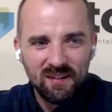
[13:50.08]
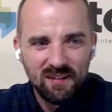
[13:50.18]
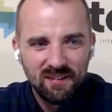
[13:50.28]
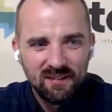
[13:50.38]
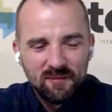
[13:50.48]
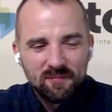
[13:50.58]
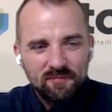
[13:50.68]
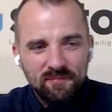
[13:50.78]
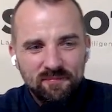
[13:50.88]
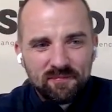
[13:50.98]

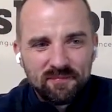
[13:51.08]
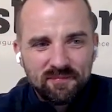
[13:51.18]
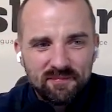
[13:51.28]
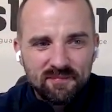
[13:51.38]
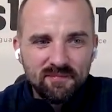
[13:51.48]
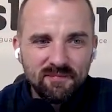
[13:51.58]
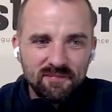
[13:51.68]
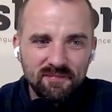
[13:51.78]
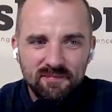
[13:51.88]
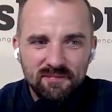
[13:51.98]

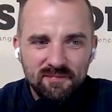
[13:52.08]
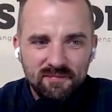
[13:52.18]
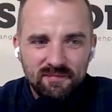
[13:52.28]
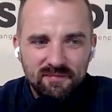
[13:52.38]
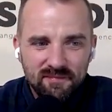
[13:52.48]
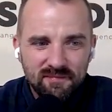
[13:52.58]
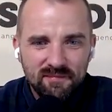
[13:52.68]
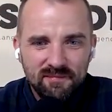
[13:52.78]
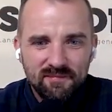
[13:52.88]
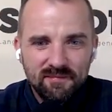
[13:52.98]

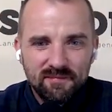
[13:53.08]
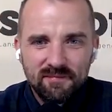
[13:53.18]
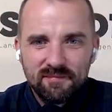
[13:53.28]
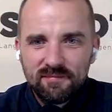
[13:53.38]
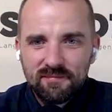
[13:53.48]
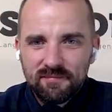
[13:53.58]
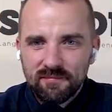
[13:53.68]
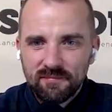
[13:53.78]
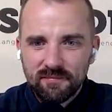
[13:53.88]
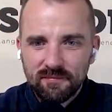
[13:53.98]

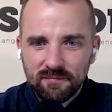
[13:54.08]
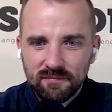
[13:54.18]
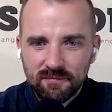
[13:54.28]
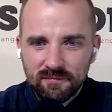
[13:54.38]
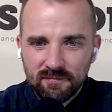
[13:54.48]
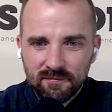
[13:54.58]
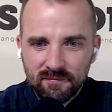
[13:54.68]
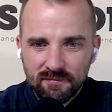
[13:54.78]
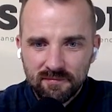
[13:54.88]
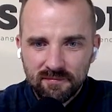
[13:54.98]

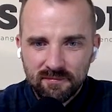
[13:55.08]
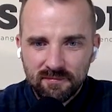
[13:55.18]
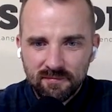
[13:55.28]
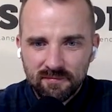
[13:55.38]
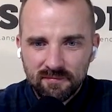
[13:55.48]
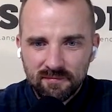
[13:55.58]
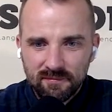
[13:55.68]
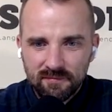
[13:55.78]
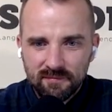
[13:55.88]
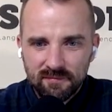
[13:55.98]

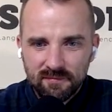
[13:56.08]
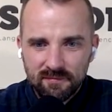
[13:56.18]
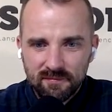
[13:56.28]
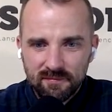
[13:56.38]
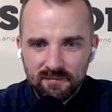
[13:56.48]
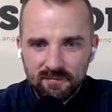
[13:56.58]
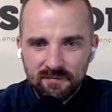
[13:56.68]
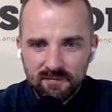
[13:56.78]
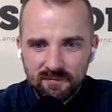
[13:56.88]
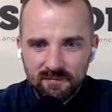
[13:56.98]

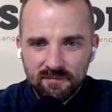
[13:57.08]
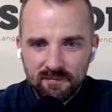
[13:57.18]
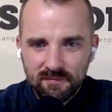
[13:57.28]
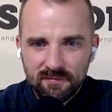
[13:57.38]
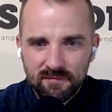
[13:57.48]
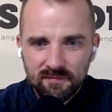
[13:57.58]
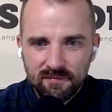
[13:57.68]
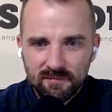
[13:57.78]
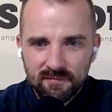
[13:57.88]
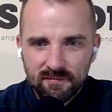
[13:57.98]
The person shown says nothing.